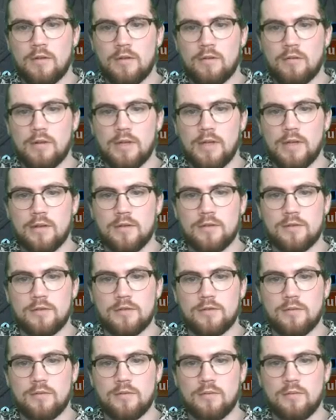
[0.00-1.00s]
Okay,
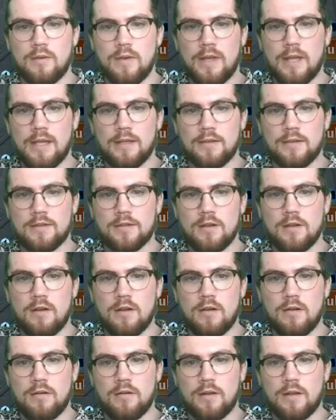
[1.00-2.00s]
so I can
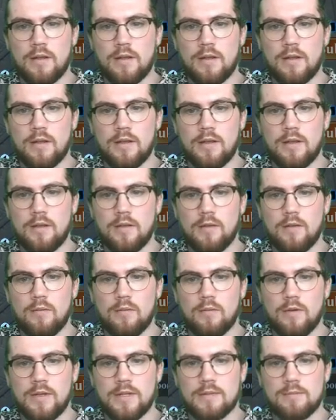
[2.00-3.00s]
discard
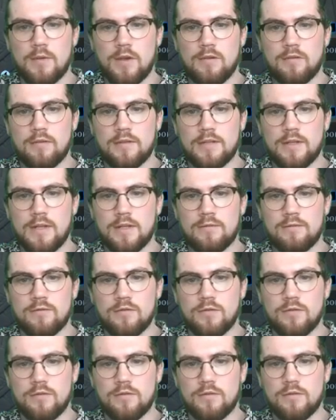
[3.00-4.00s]
one of these mountains, that's for
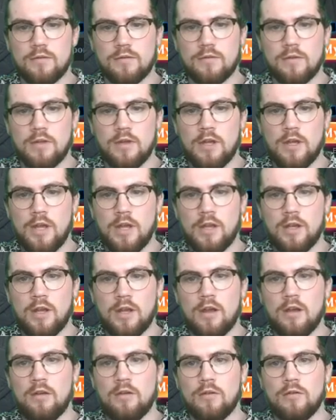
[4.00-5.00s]
sure.
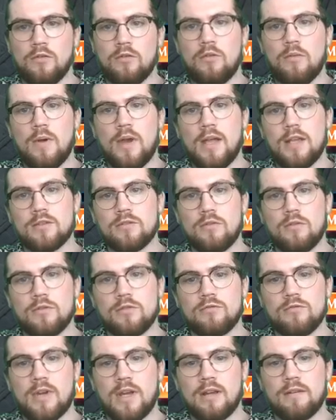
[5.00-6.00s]
Now, do I
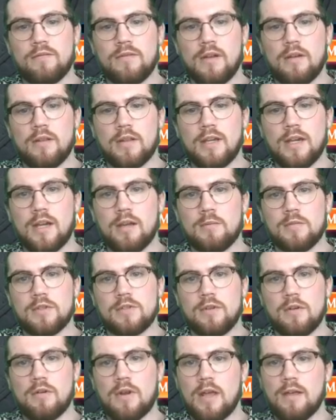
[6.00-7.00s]
Scorching Dragonfire the Canopy
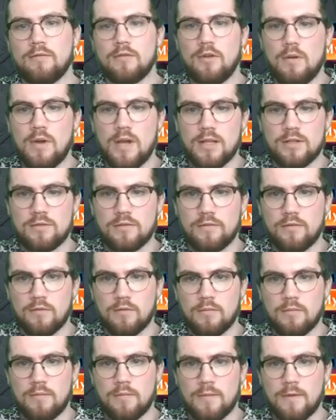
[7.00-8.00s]
Stalker? I have no answer for
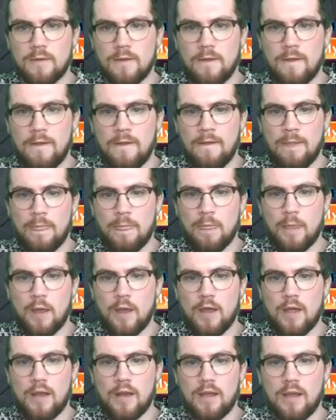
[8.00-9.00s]
him.
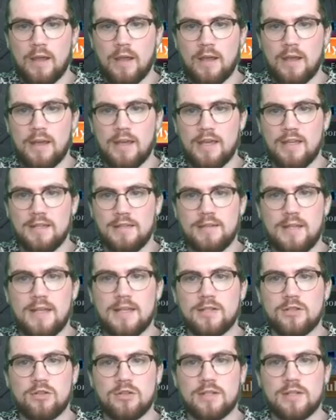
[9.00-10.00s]
And he's
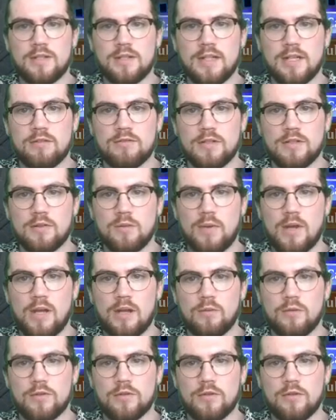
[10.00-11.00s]
just as dangerous as the
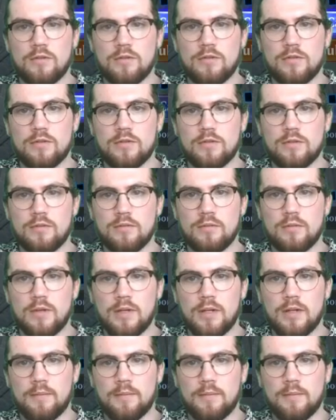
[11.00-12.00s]
Wildwood Scourge, so
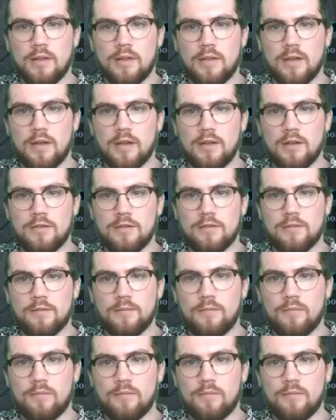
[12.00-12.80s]
yeah, I think I do.